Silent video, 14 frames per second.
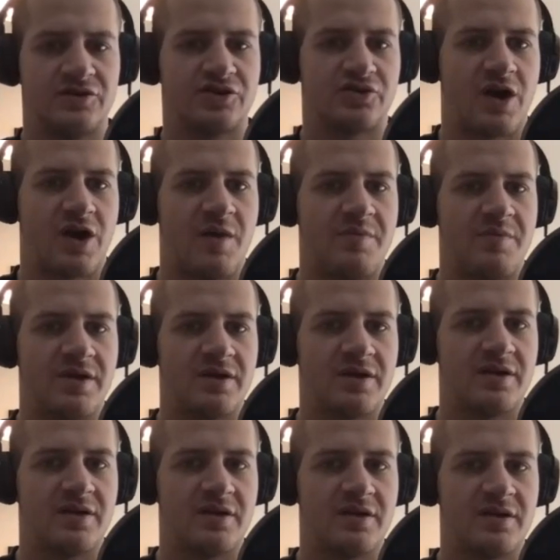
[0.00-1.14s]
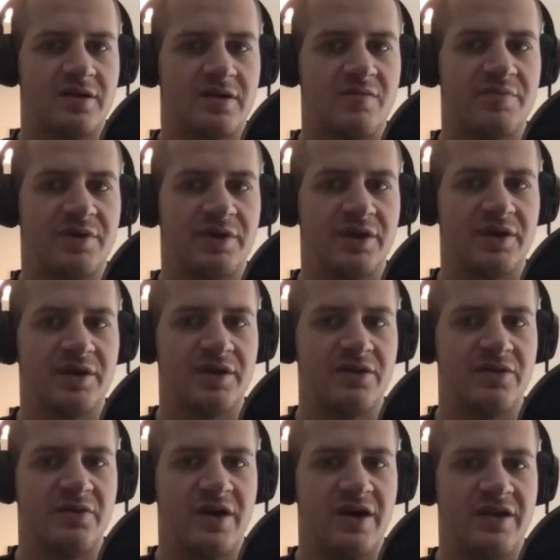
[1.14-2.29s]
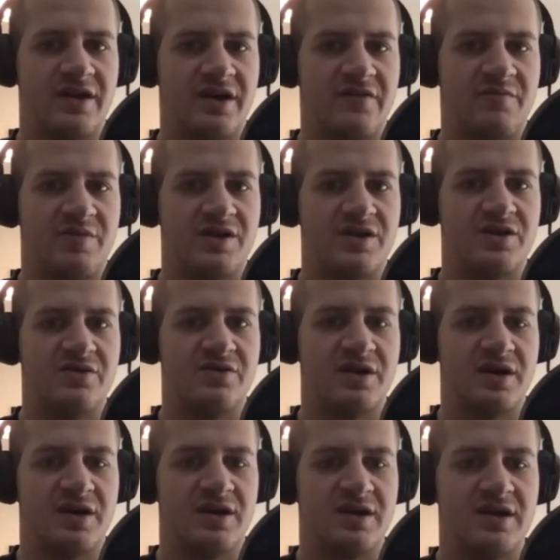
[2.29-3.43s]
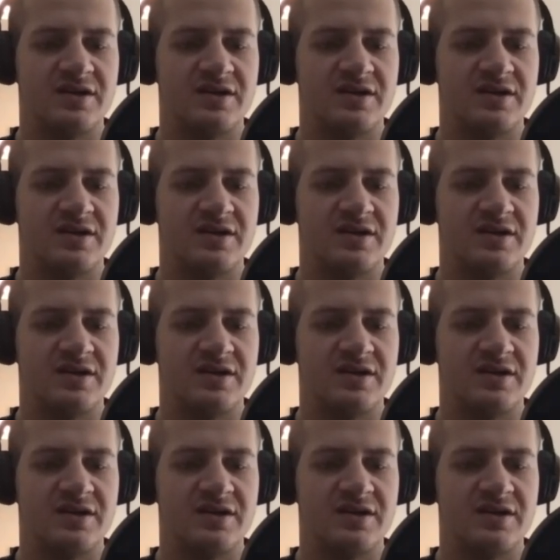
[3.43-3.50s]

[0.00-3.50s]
dropping completely the way that I've been doing it.